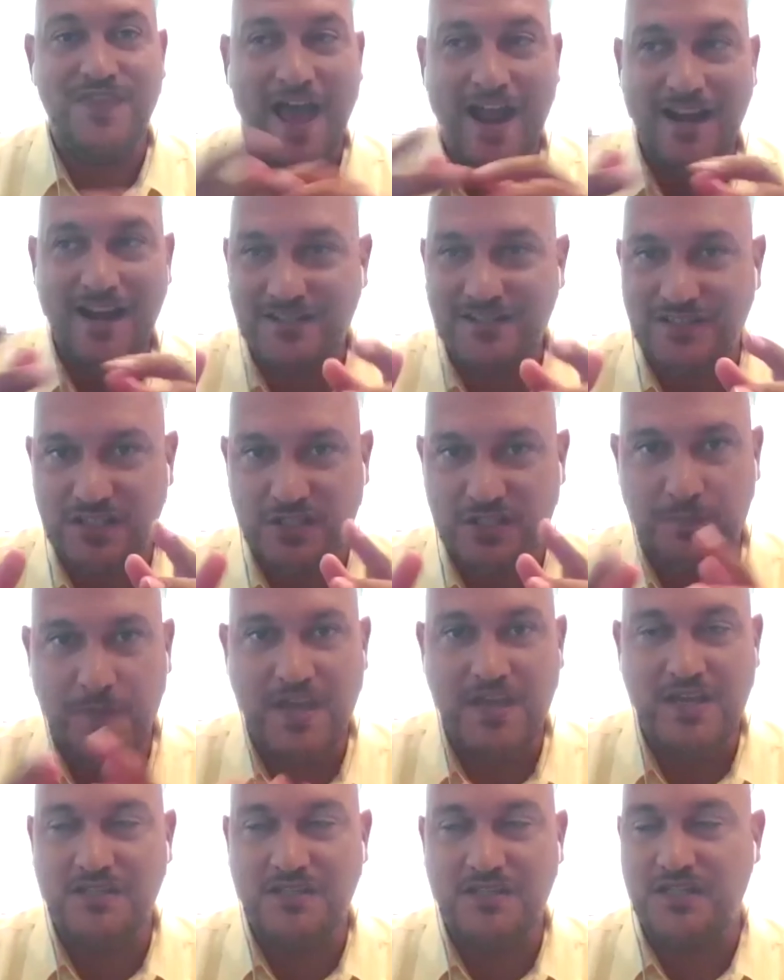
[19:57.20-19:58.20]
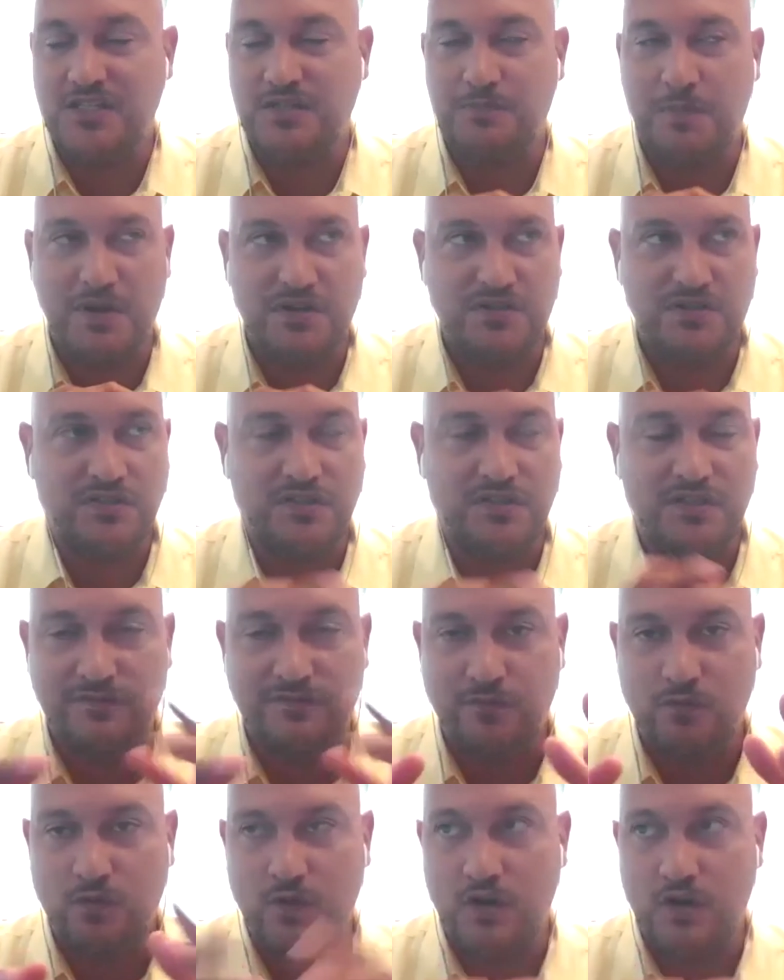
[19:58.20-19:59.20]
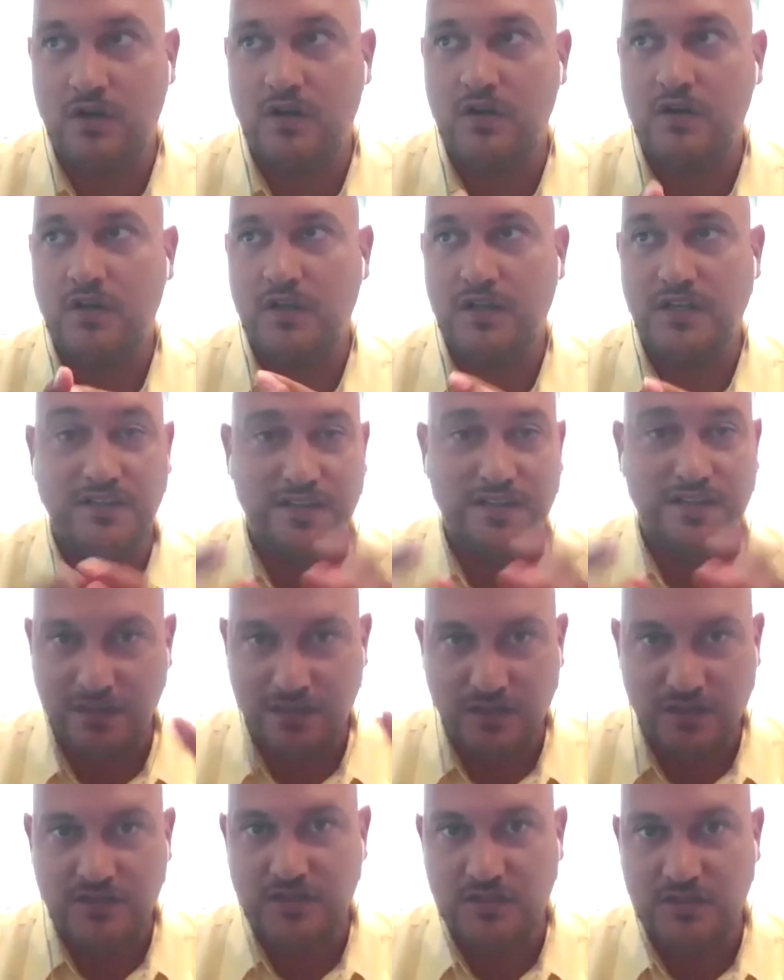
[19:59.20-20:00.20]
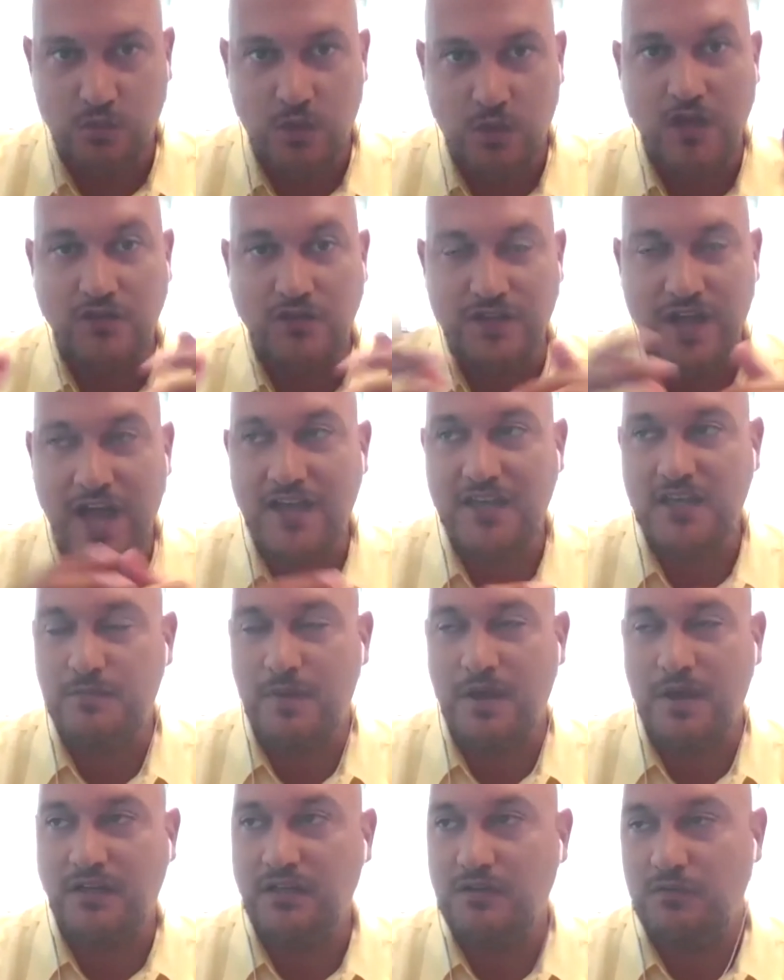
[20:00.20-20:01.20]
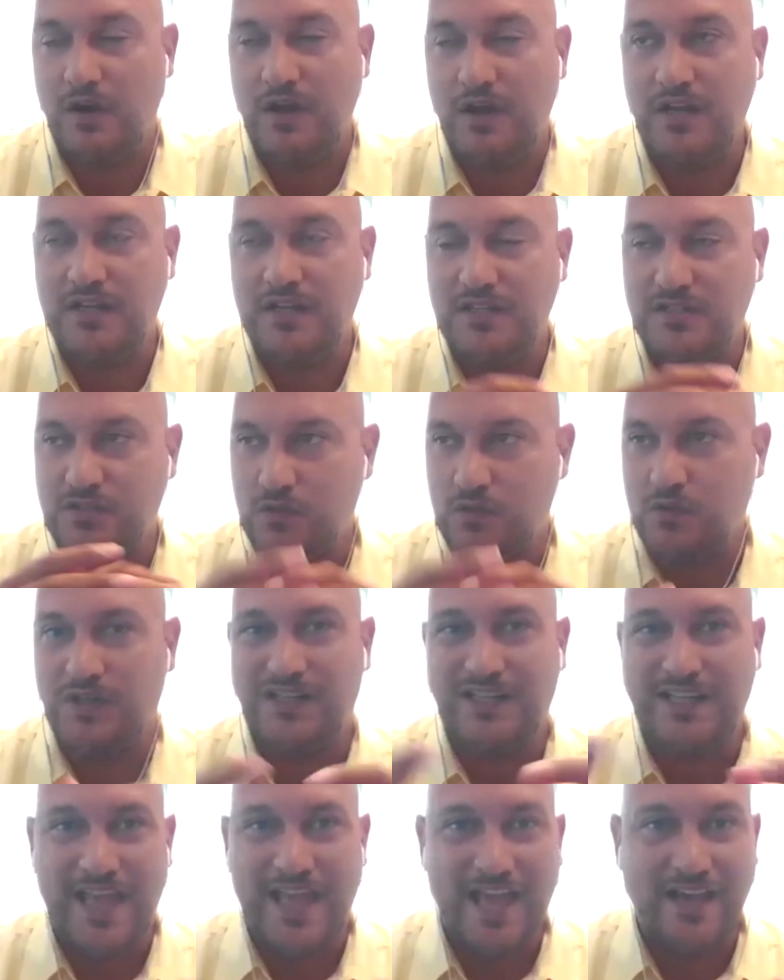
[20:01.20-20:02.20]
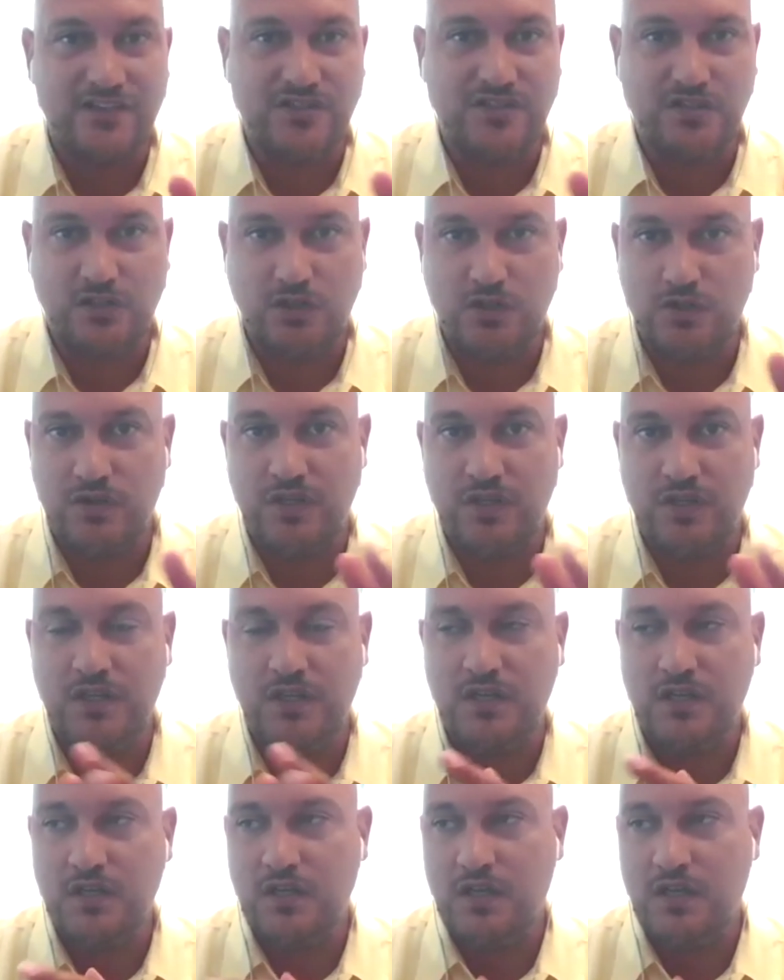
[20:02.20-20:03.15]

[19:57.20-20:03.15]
that is a space, especially for, and this is well documented, right? Historically excluded